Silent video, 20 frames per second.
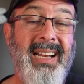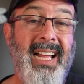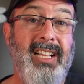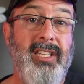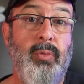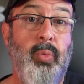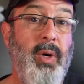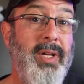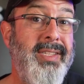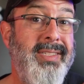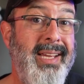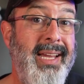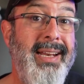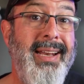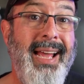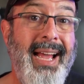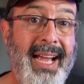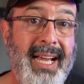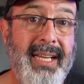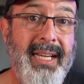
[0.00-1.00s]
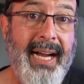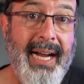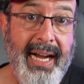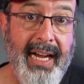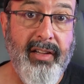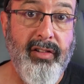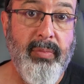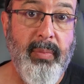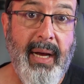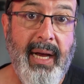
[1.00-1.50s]
That's what's in
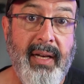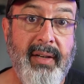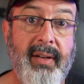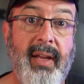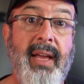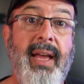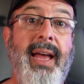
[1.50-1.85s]
AI's mind.